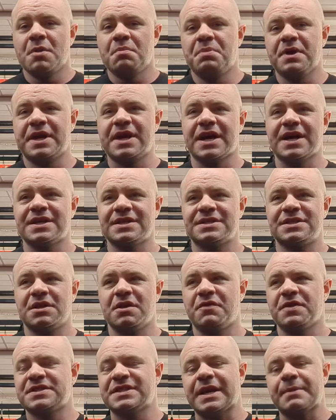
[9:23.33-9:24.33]
Because
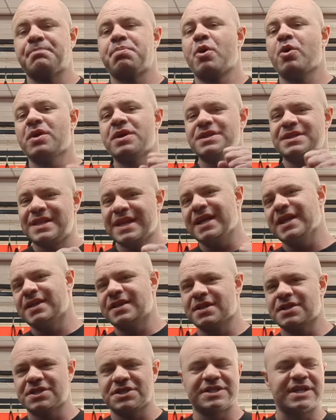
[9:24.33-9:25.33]
if it's like pulling teeth
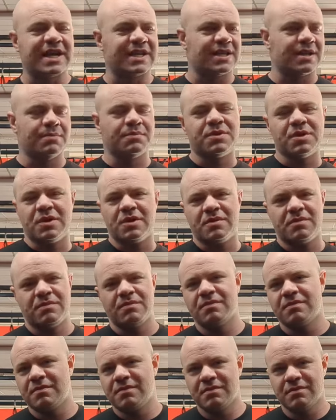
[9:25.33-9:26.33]
to just get them
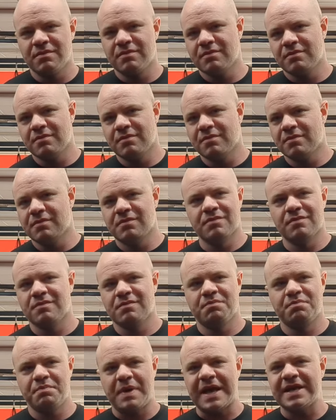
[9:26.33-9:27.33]
to
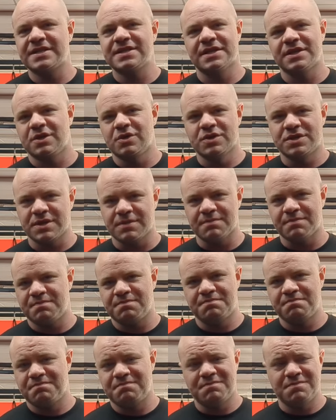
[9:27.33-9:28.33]
basically do
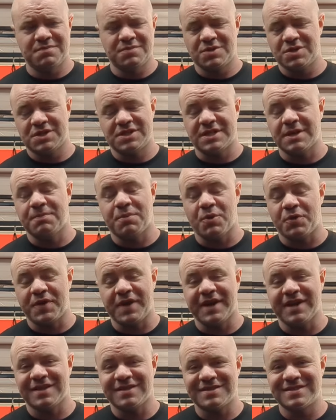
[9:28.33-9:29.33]
some just simple
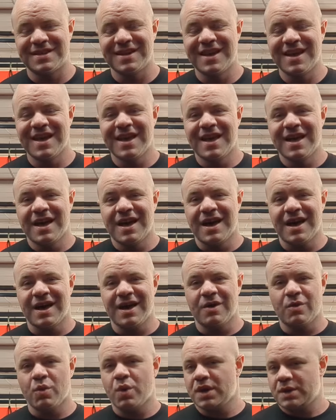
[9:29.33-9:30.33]
things,
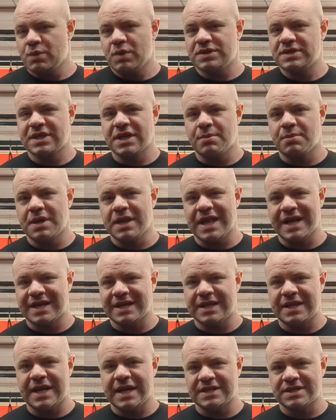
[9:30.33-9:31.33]
what's it going to be like
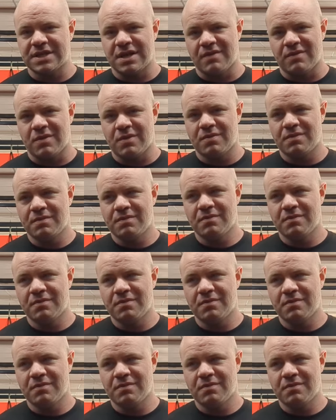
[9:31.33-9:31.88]
at the next level?